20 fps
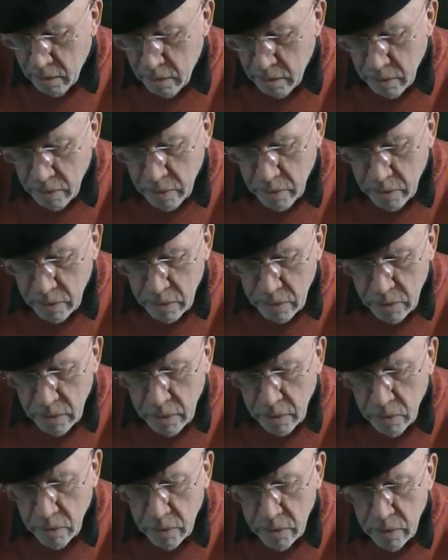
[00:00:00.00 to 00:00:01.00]

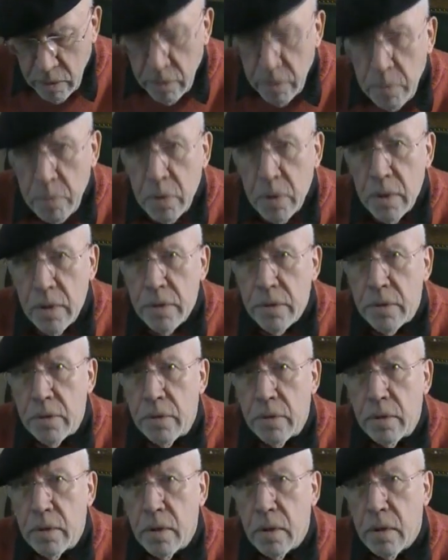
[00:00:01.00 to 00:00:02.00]
the ordinary
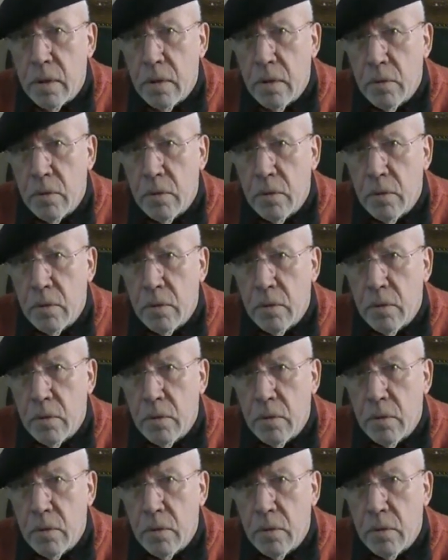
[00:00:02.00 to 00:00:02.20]
person,